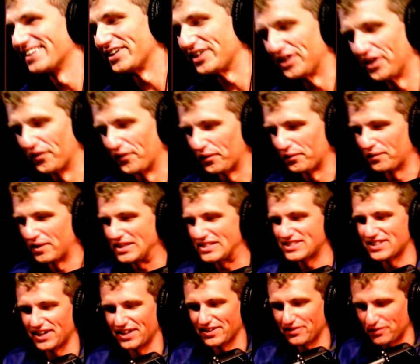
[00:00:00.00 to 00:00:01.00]
You know, I
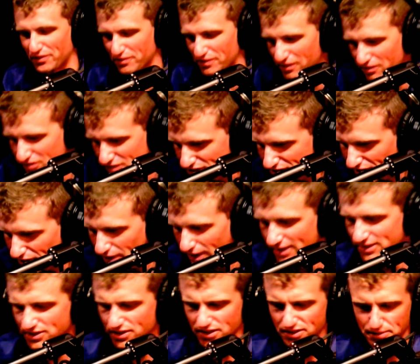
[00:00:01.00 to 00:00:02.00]

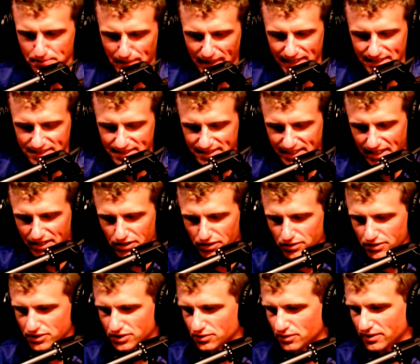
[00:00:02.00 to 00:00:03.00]
saw it back in St.
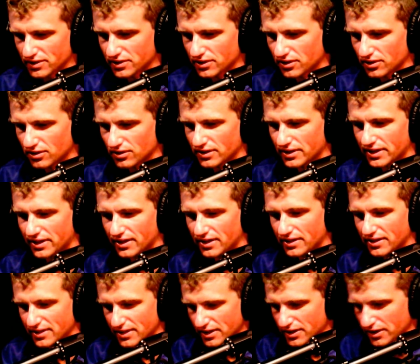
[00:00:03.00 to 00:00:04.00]
Louis with a girl,
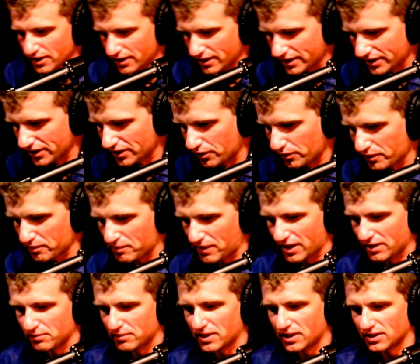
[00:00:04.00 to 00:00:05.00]
and you know, we
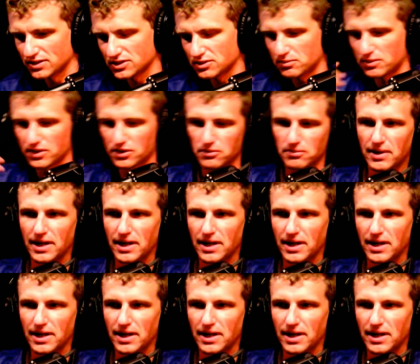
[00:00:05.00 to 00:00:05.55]
might have been on some other